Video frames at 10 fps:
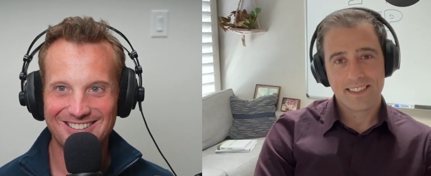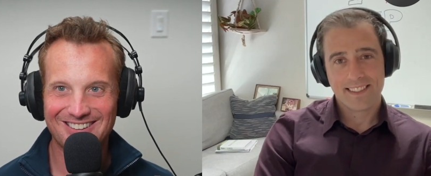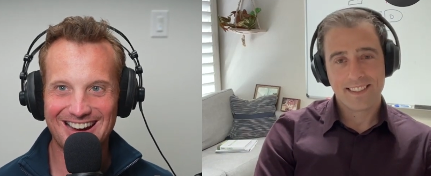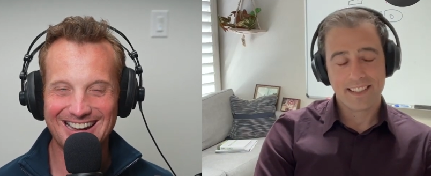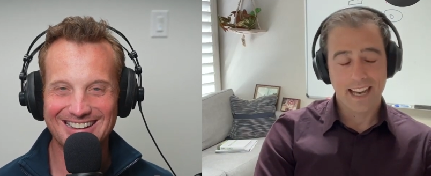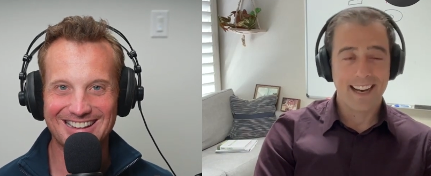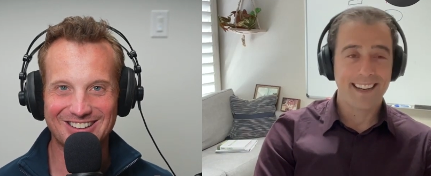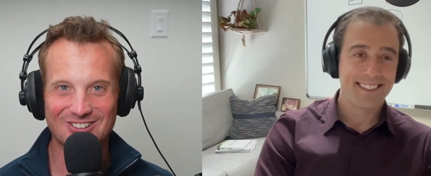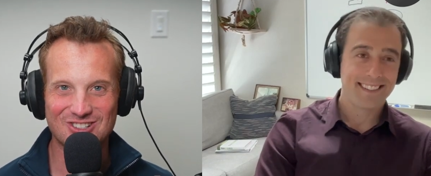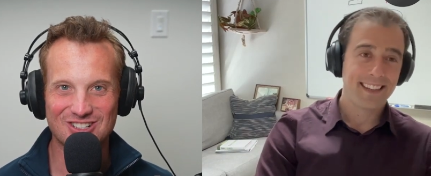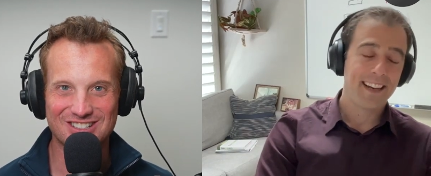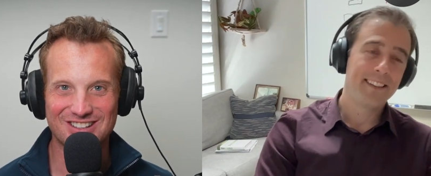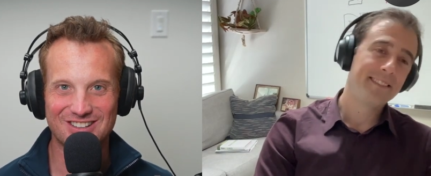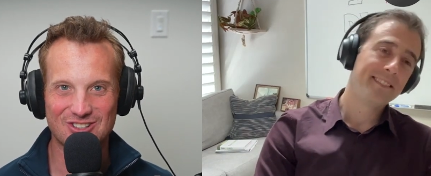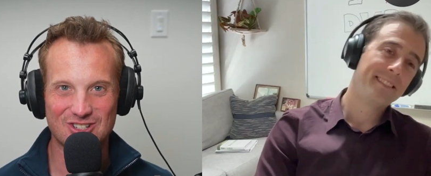Speaker 1: right? Like, yeah, there's just, yeah.
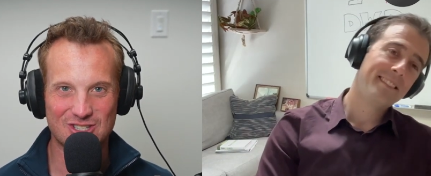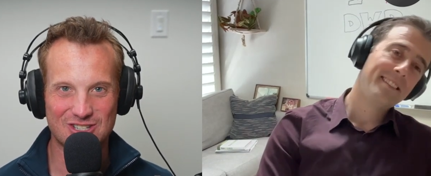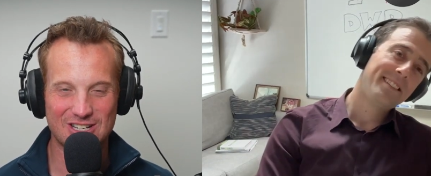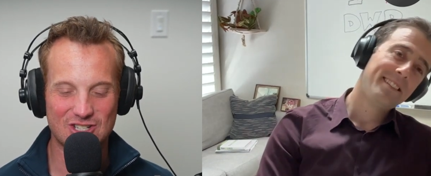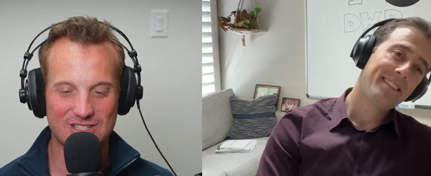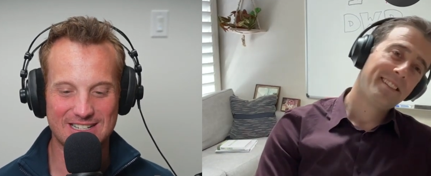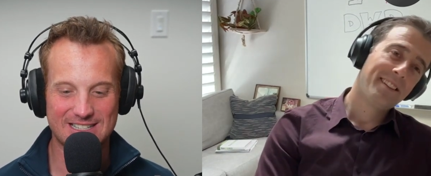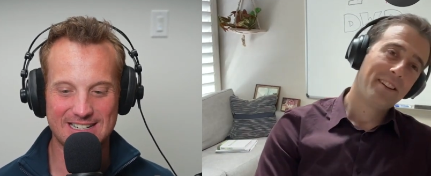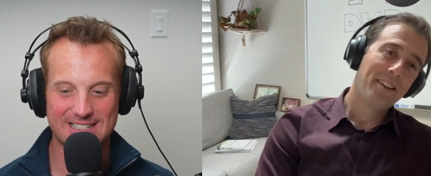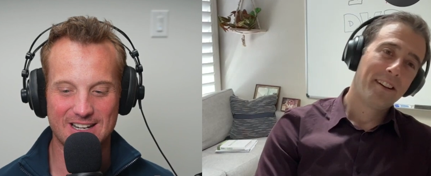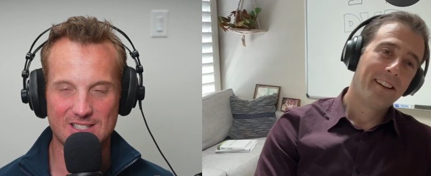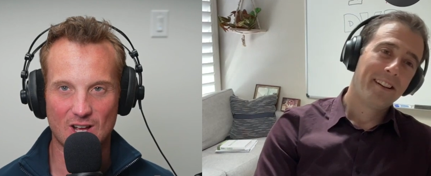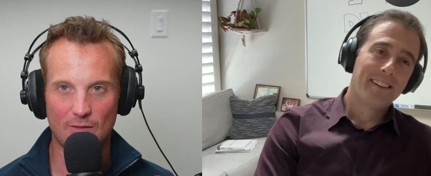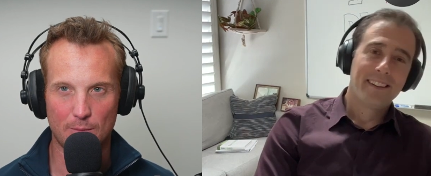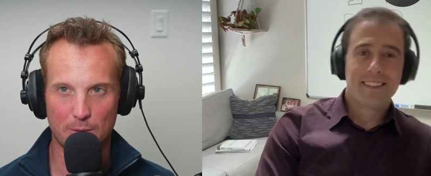There's just it's just it's it's an
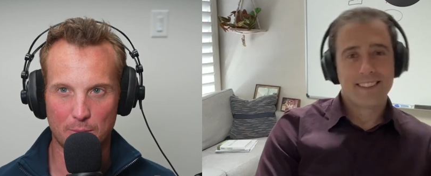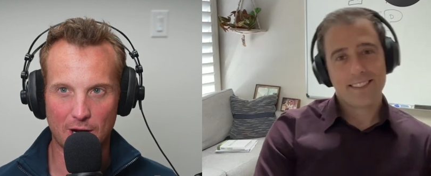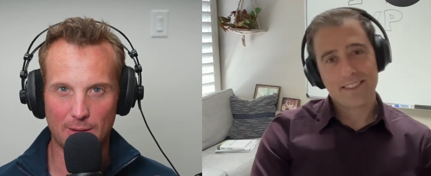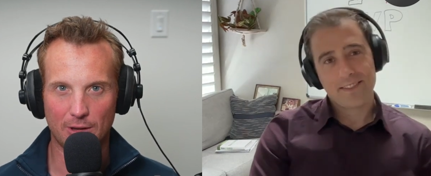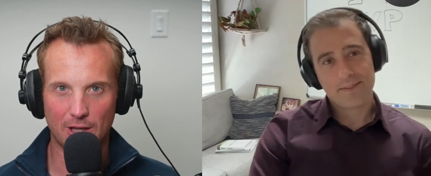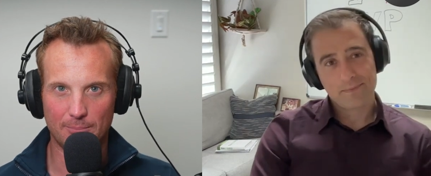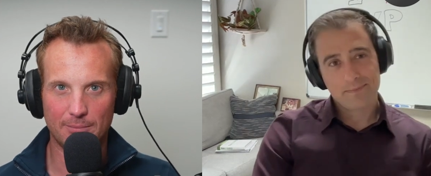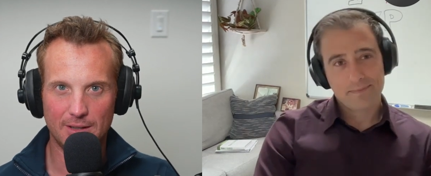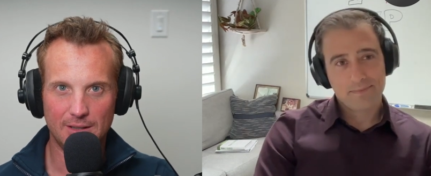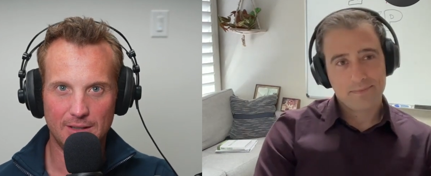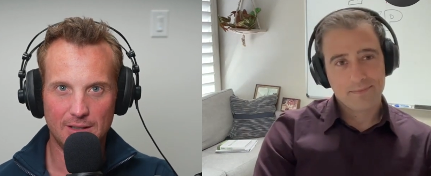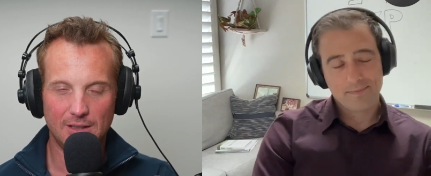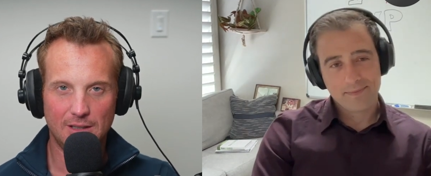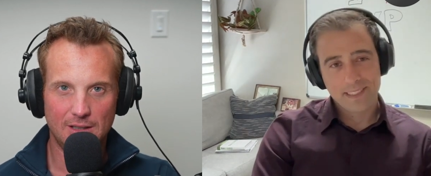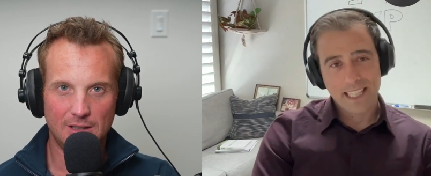unsolvable problem.
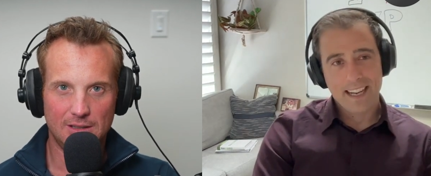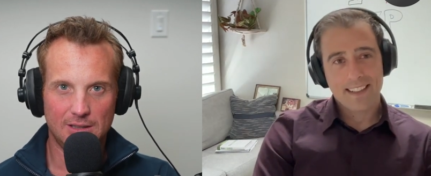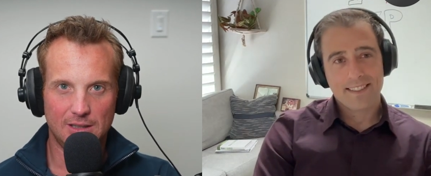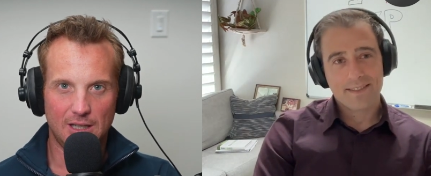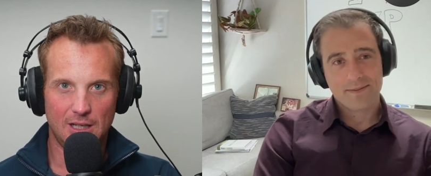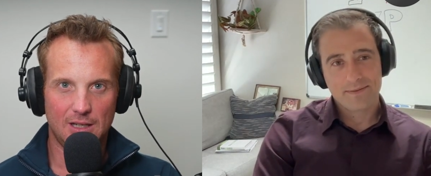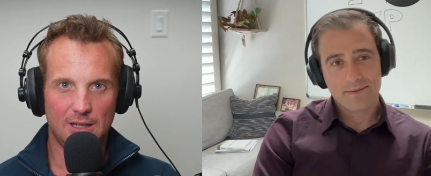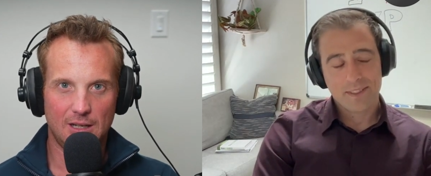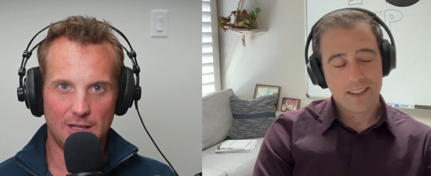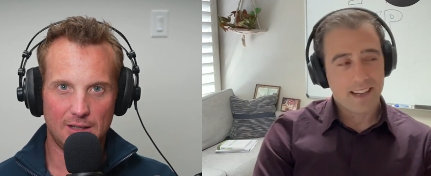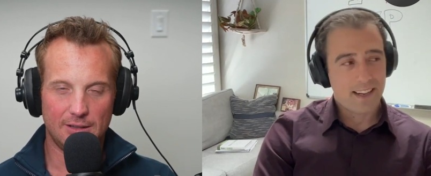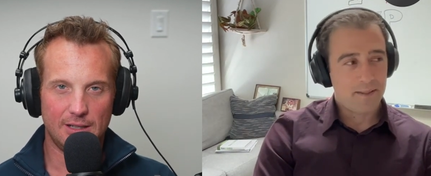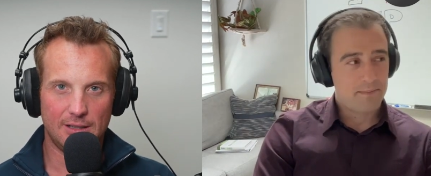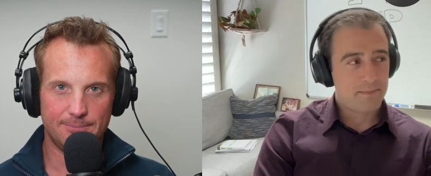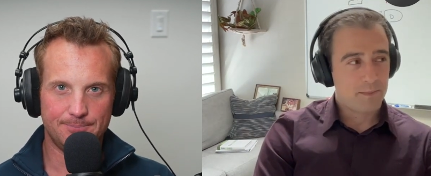
Speaker 2: Yeah.
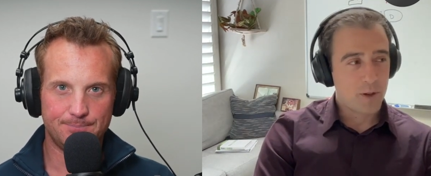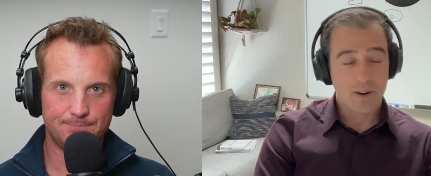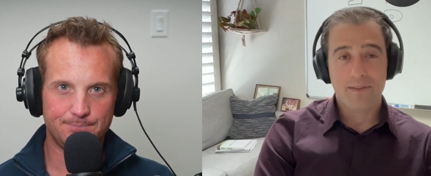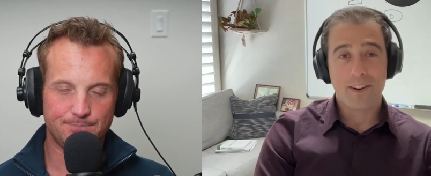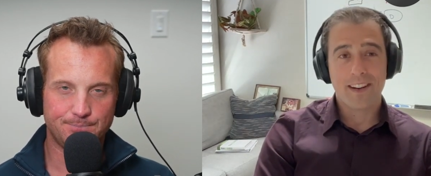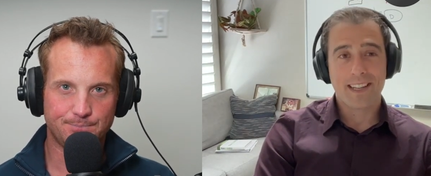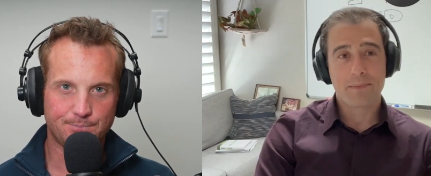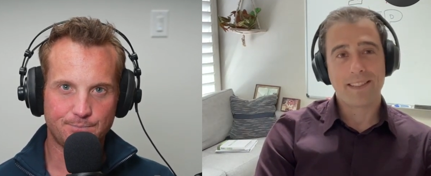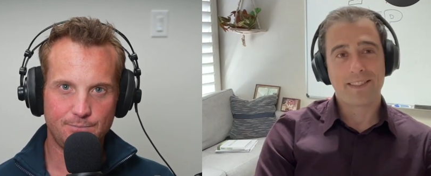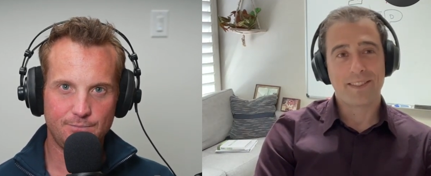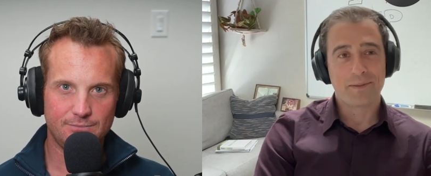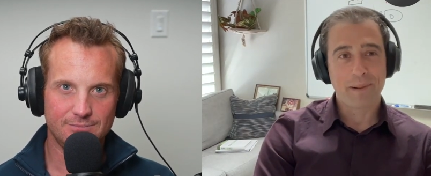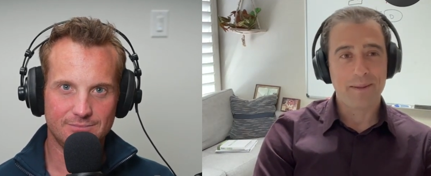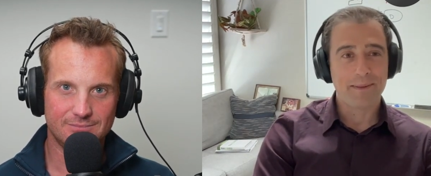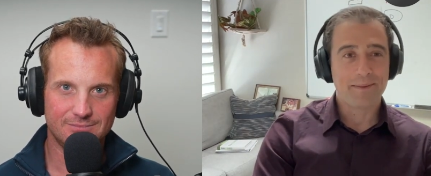Um, or a very expensive
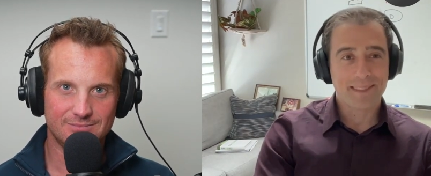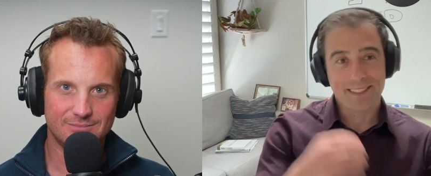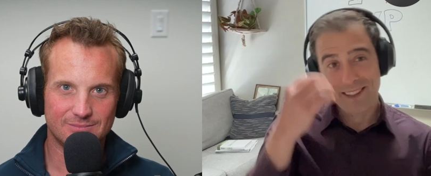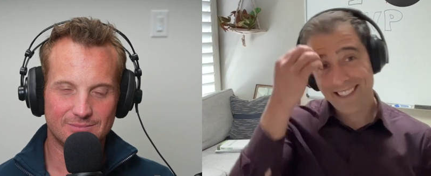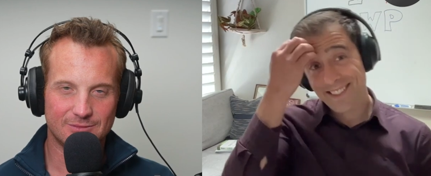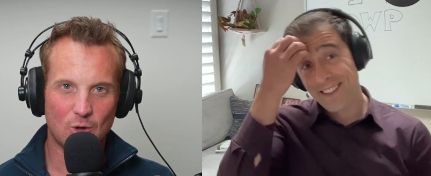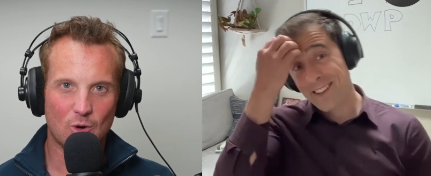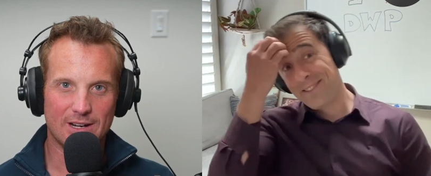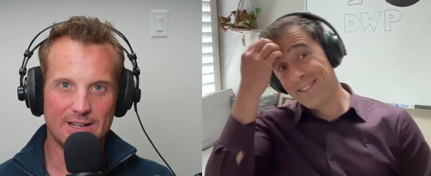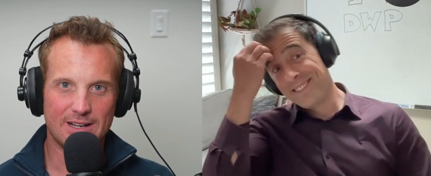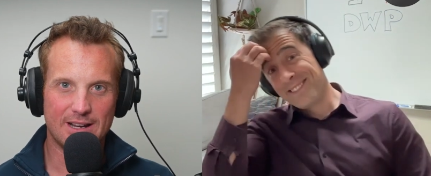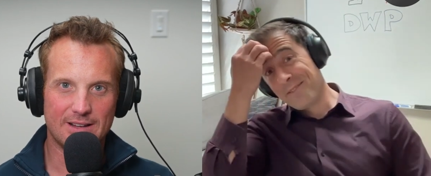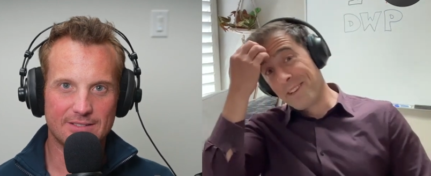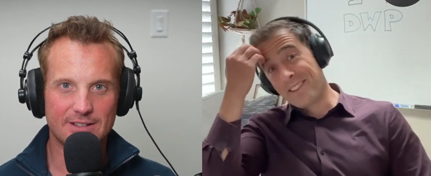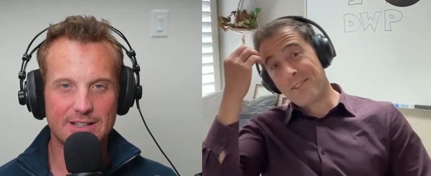problem to try to or, solve
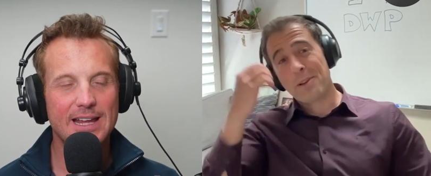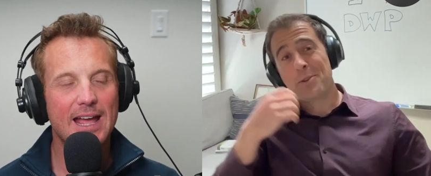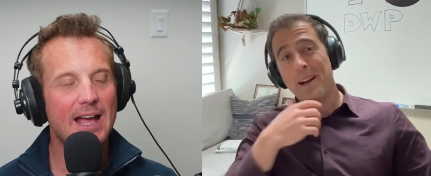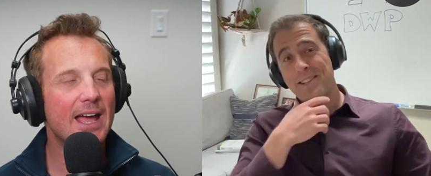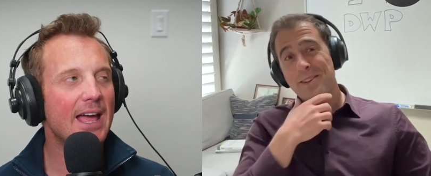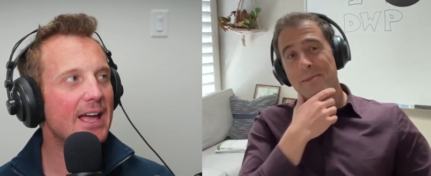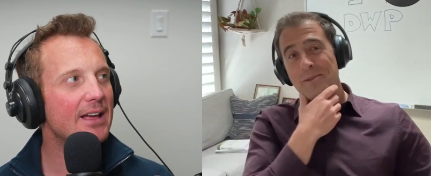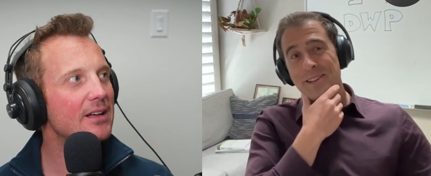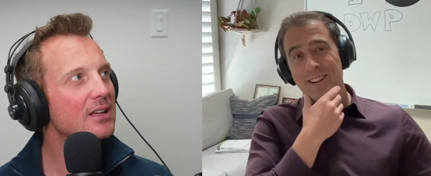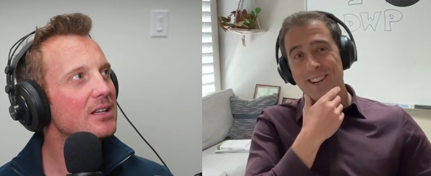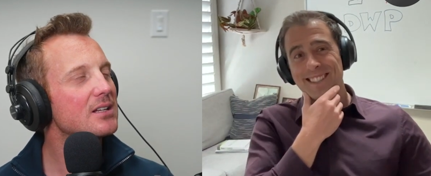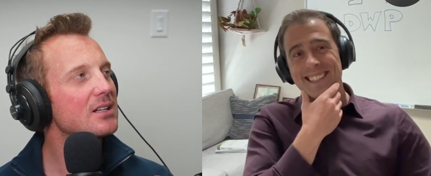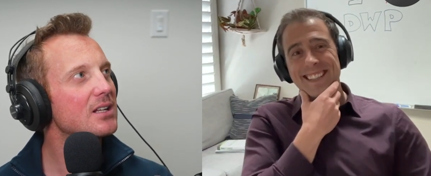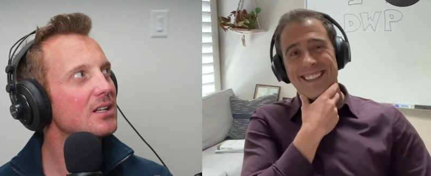with, yeah. with questionable returns.